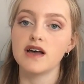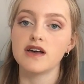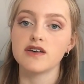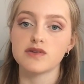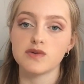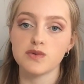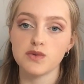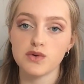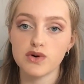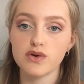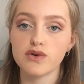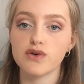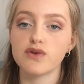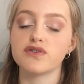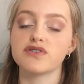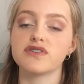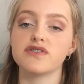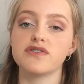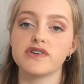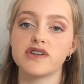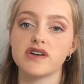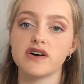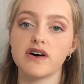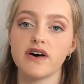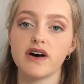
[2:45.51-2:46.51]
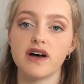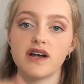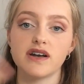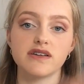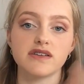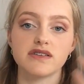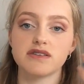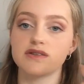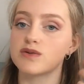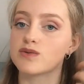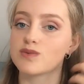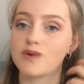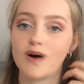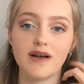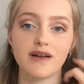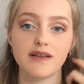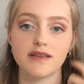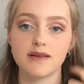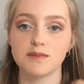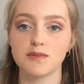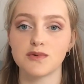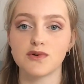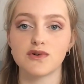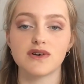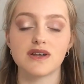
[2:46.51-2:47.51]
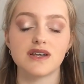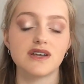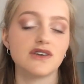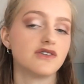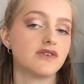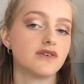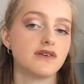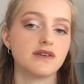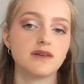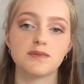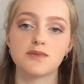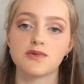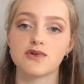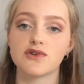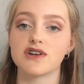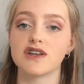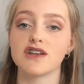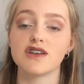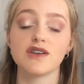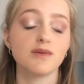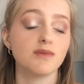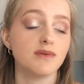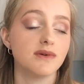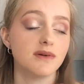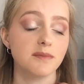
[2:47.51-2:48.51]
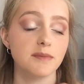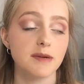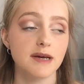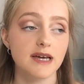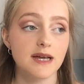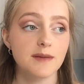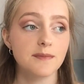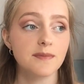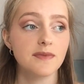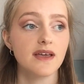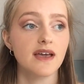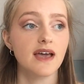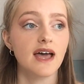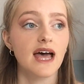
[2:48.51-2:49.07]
So we were all obviously tired because it was 1 in the morning, 2 in the morning, you would be.